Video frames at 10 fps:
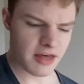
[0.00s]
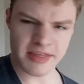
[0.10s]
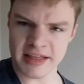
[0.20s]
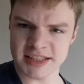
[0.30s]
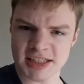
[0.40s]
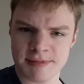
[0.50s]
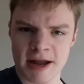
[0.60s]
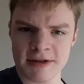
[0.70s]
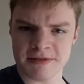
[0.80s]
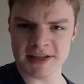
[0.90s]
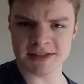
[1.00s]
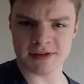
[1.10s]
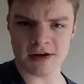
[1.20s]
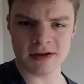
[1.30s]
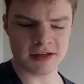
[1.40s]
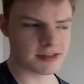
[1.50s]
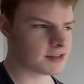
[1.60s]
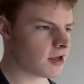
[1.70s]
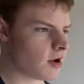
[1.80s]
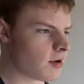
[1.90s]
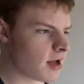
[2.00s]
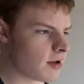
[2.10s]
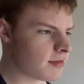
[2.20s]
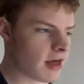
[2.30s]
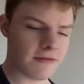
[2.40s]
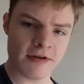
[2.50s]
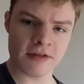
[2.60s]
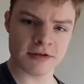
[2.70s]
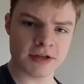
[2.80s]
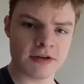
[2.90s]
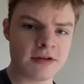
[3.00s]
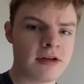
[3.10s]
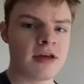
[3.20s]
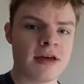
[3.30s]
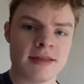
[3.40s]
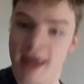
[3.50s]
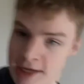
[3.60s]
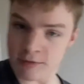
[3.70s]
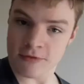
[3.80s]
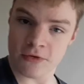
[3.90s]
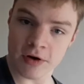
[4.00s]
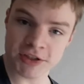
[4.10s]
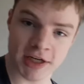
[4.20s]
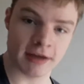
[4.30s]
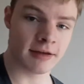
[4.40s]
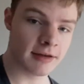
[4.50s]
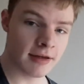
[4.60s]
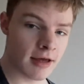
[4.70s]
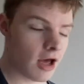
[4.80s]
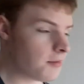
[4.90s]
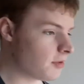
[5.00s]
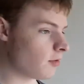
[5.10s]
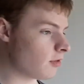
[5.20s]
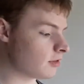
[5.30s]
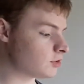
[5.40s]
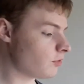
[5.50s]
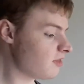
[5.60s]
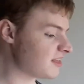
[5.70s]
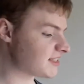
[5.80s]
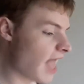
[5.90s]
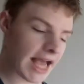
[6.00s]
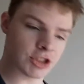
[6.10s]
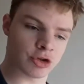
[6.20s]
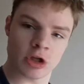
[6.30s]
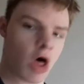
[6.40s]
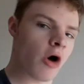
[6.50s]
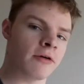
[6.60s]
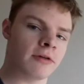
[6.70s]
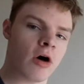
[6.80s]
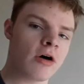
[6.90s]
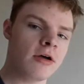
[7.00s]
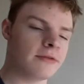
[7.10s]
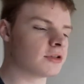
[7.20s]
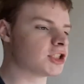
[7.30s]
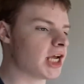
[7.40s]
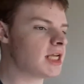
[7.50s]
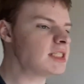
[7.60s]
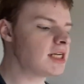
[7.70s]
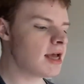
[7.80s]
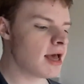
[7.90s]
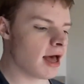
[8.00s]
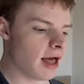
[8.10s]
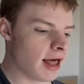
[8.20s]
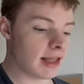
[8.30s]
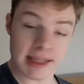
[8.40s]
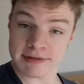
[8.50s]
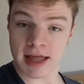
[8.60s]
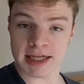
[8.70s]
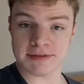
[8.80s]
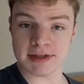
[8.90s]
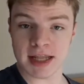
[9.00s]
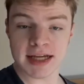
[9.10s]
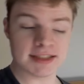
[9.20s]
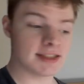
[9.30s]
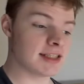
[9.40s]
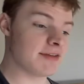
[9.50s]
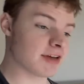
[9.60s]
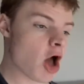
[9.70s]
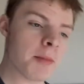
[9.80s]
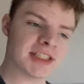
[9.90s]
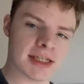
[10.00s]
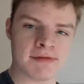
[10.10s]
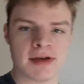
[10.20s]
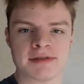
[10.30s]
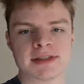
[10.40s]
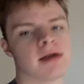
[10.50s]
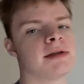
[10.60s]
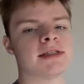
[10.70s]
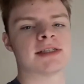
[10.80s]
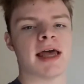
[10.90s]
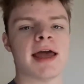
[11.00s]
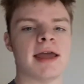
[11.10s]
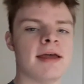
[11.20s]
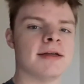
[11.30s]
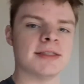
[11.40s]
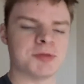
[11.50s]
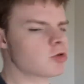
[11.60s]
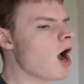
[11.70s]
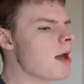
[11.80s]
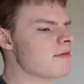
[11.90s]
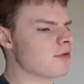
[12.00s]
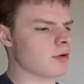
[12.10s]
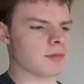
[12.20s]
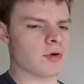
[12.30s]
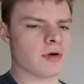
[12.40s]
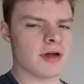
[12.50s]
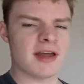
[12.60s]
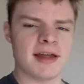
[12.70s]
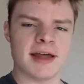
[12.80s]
I think that's just about it for this vlog. So without further ado, thank you all for watching. I hope you all enjoyed this extra long vlog for a change. Leave a like if you liked, leave a comment if you have something to say, subscribe if you want more,